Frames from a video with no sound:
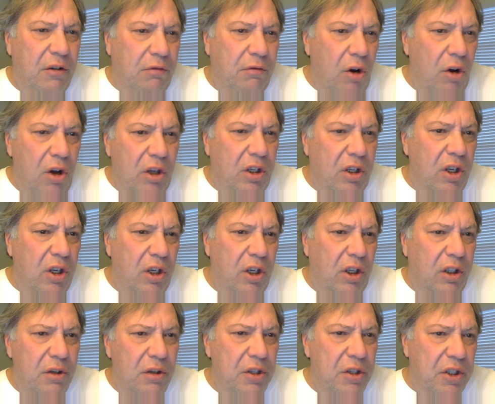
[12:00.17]
wrong
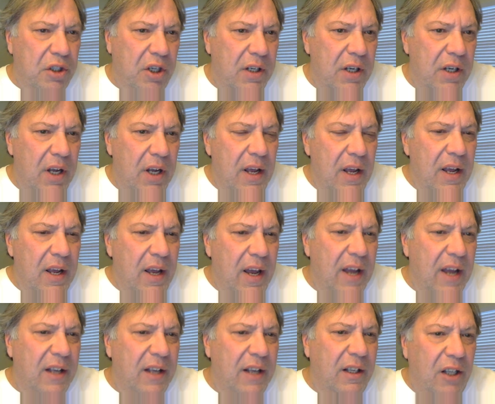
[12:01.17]
conclusion
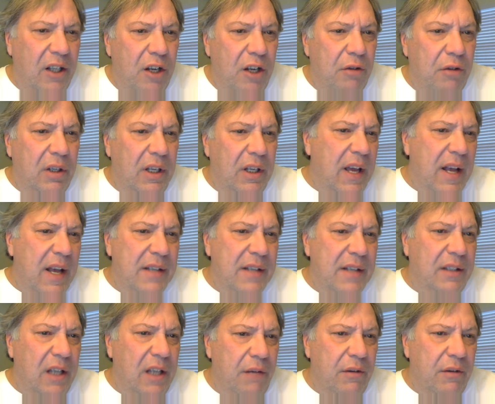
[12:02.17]
and literally has
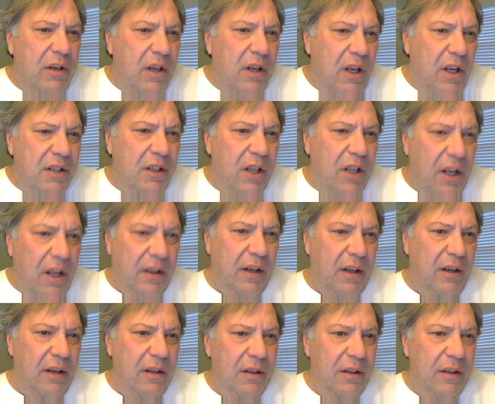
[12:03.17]
given us nothing.